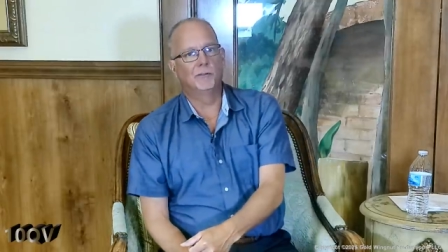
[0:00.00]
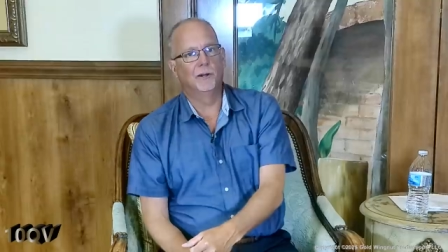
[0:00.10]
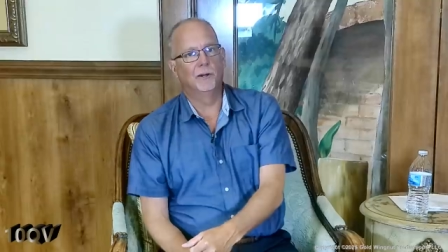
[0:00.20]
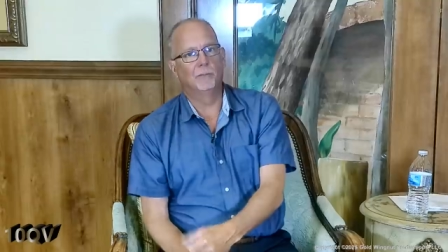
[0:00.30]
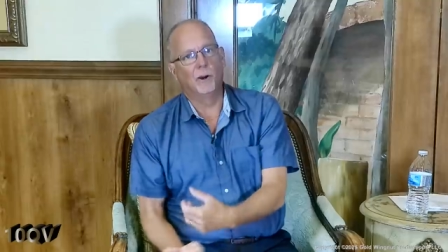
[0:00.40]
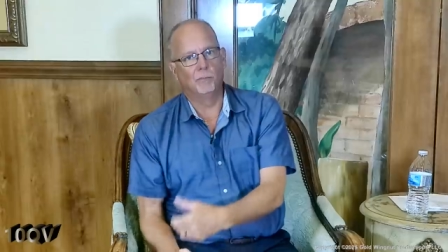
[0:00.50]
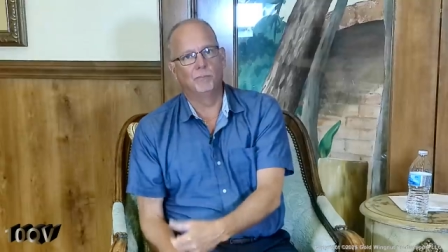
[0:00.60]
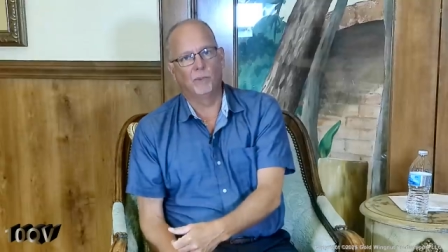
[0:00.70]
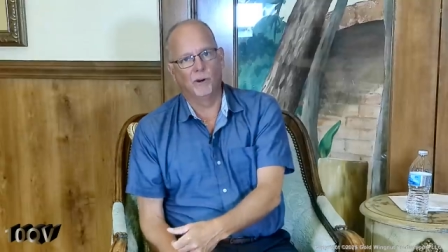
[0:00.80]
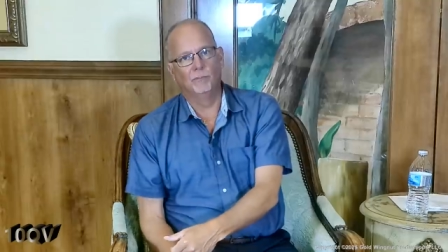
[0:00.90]

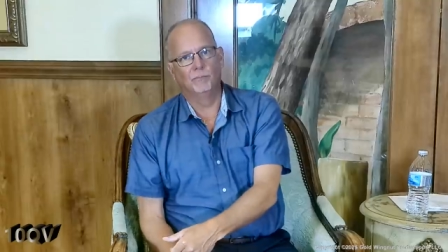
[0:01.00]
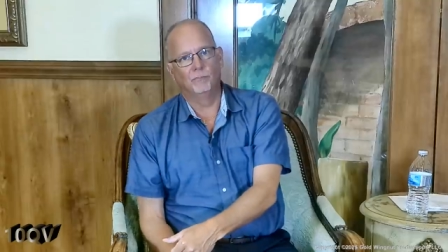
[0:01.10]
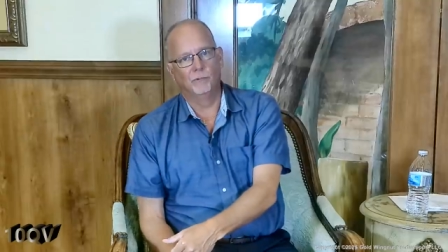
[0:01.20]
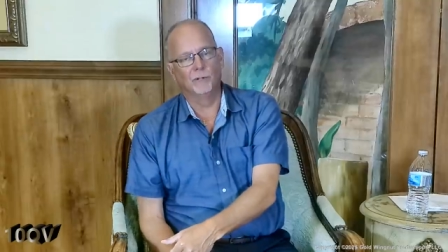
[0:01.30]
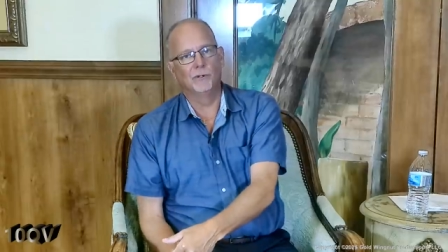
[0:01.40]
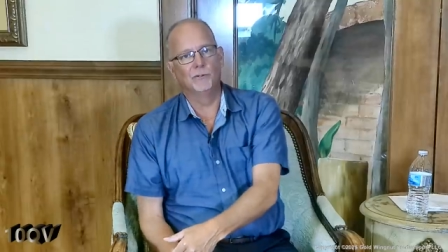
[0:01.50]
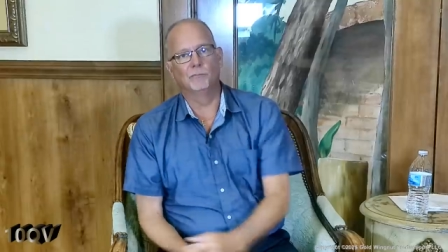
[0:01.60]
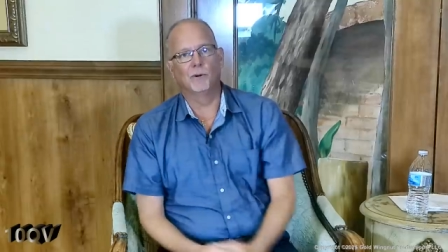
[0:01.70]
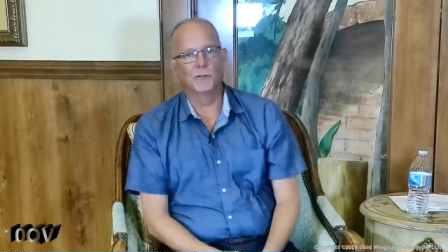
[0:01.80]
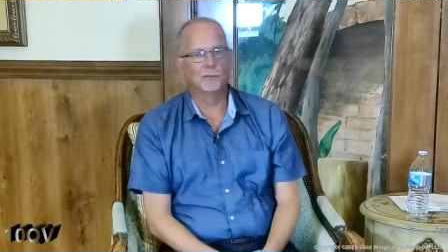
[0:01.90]
our recreation
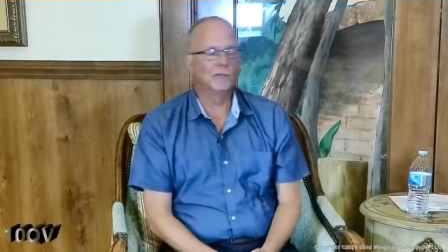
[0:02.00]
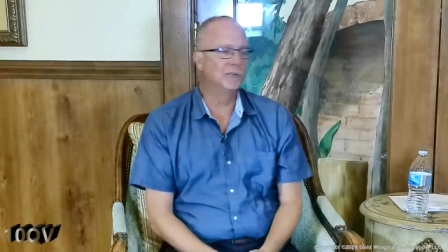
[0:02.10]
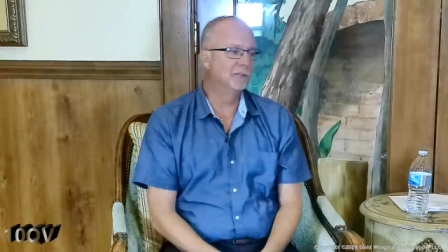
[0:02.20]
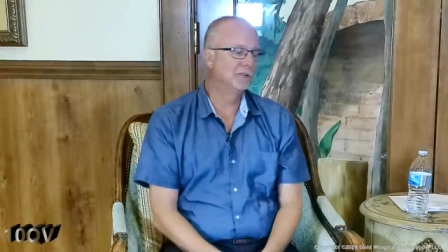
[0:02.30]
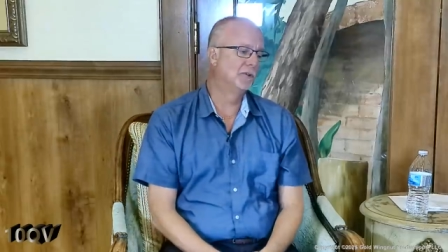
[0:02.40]
park services.